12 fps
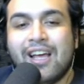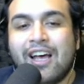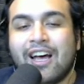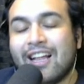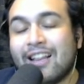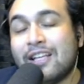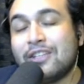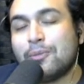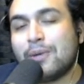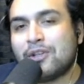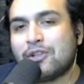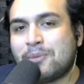links will be
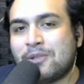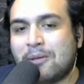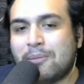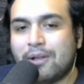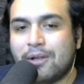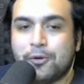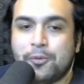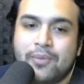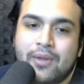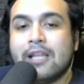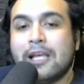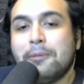in the description down below.
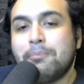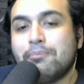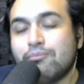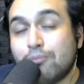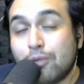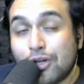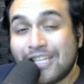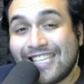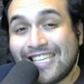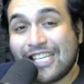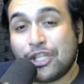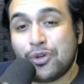They put
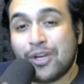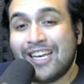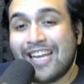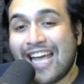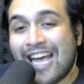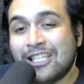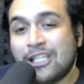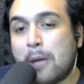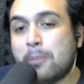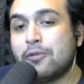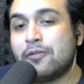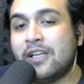Heatran and
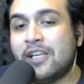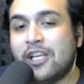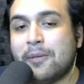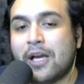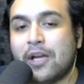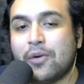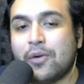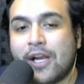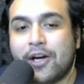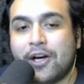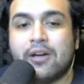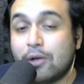Tapu Fini on my
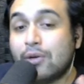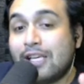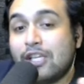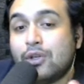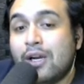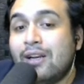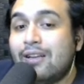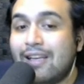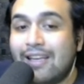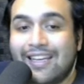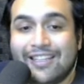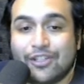radar. Now, Heatran
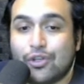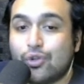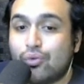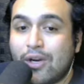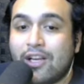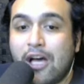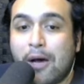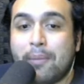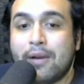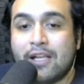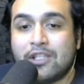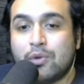is a great
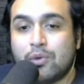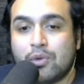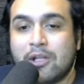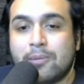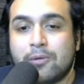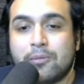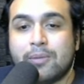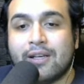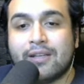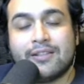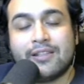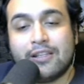combination with Rillaboom
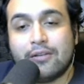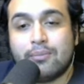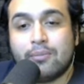because he